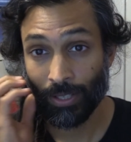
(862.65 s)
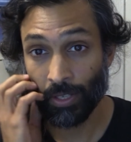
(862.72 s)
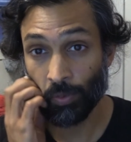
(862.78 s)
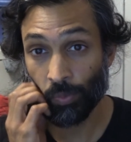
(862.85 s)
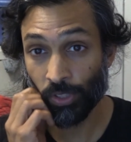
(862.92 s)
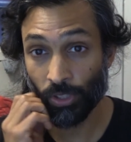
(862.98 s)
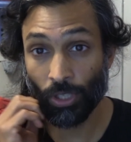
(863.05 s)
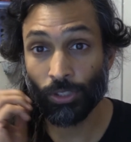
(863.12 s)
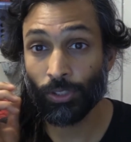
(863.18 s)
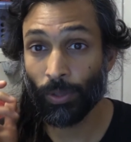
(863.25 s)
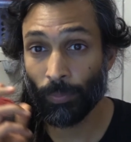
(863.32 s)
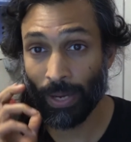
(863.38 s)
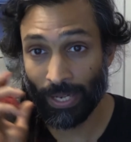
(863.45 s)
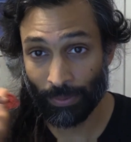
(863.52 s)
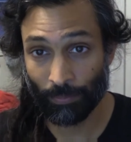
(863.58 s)
which
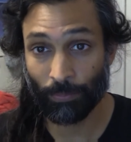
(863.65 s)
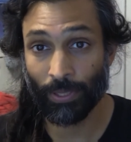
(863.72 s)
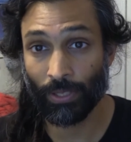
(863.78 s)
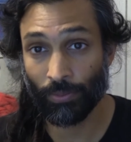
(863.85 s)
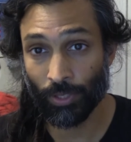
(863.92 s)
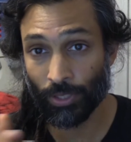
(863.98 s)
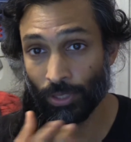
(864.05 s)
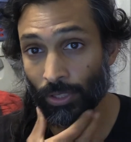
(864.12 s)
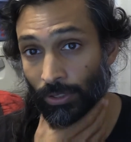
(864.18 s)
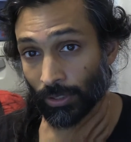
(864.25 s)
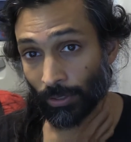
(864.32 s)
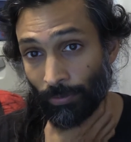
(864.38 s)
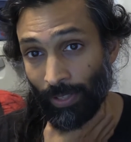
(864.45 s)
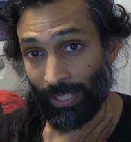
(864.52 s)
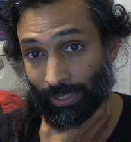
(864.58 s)
also might be a result of
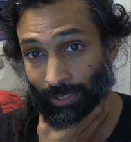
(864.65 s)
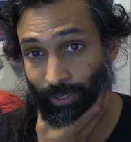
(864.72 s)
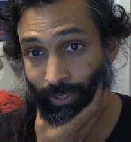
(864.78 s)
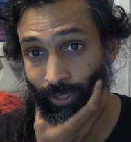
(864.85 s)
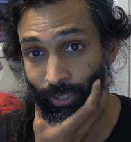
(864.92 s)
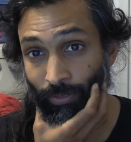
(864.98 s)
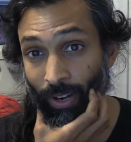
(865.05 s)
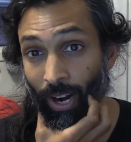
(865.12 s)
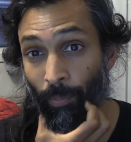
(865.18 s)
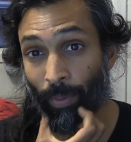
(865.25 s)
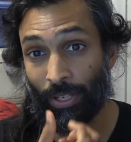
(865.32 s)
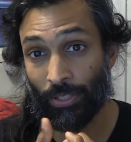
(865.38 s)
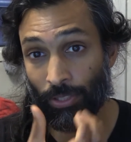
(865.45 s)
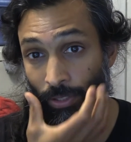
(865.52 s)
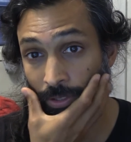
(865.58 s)
the fact that the
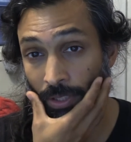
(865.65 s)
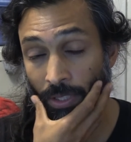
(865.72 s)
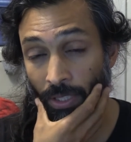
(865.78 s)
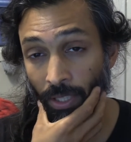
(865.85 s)
environmental